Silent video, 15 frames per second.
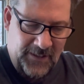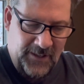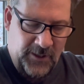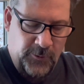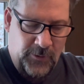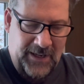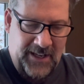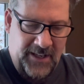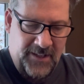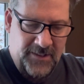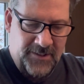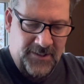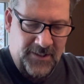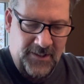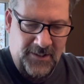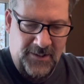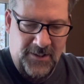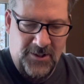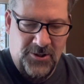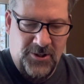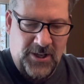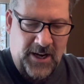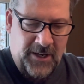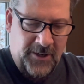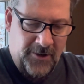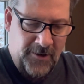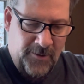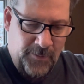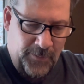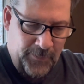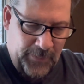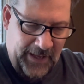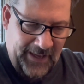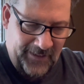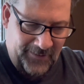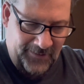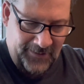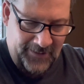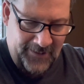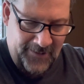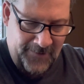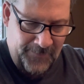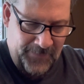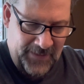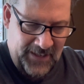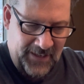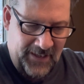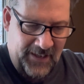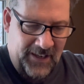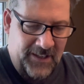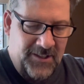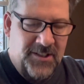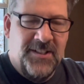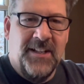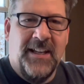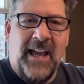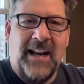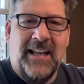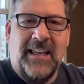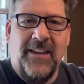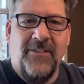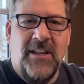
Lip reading: ingredients in this shaker bottle here. And just to kind of give you